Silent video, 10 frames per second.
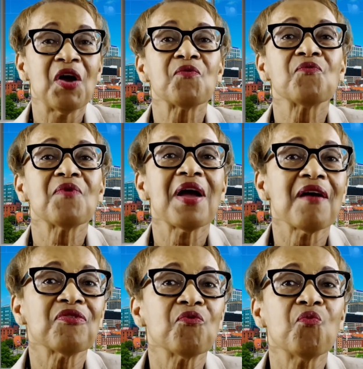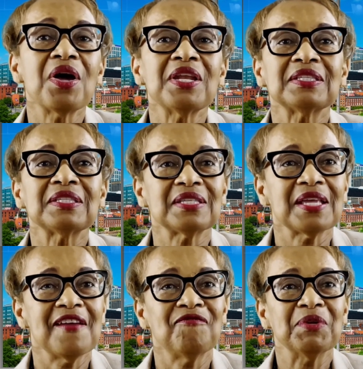Rather, one is
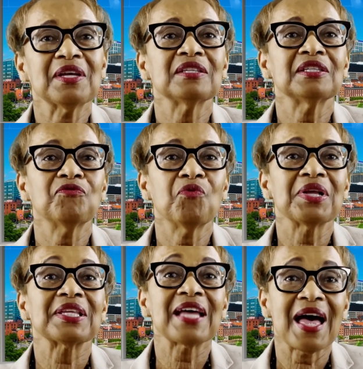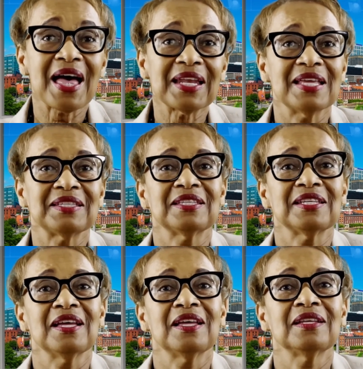saved because of what God has
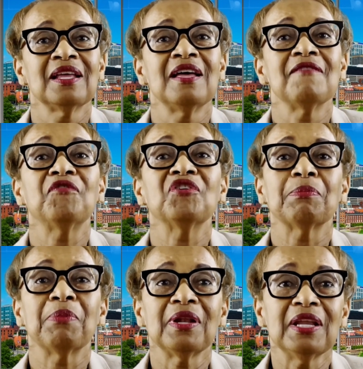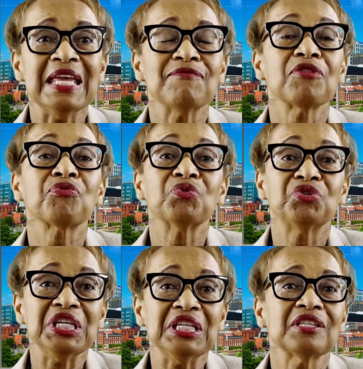done for the believer through
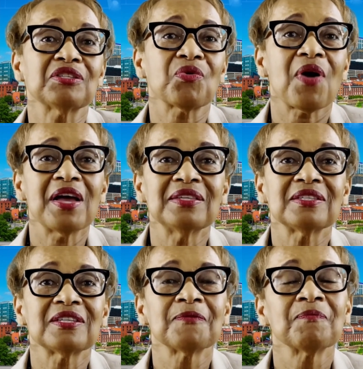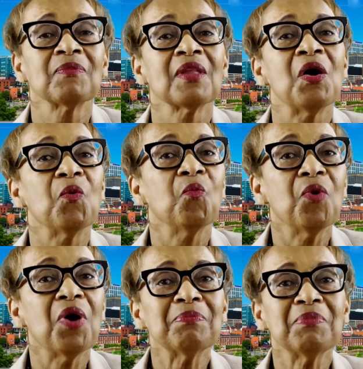Jesus Christ.
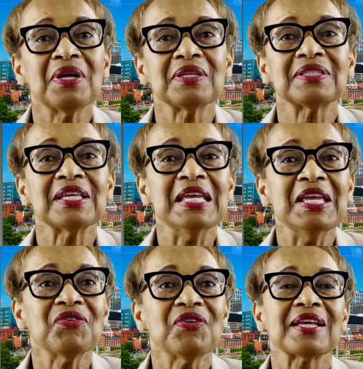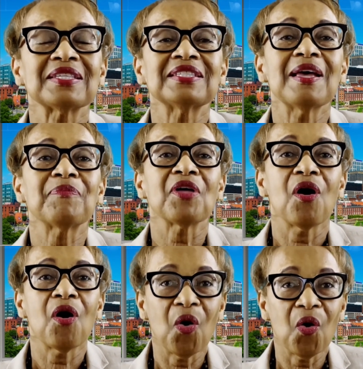One must either accept the
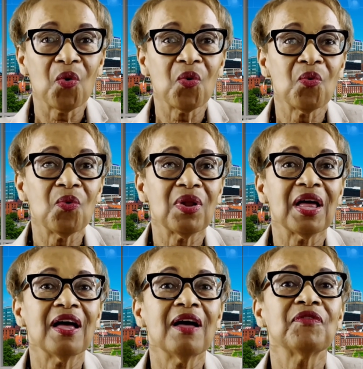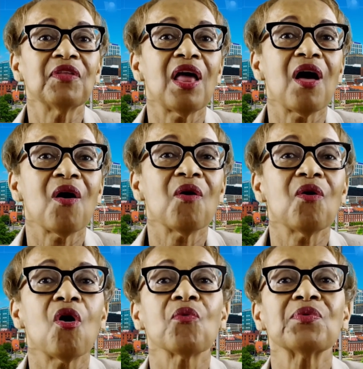whole of the law
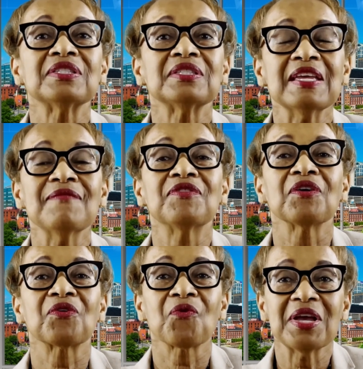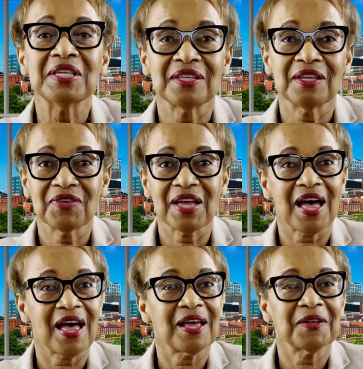or receive the grace of
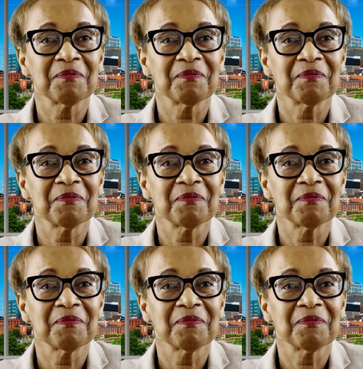God.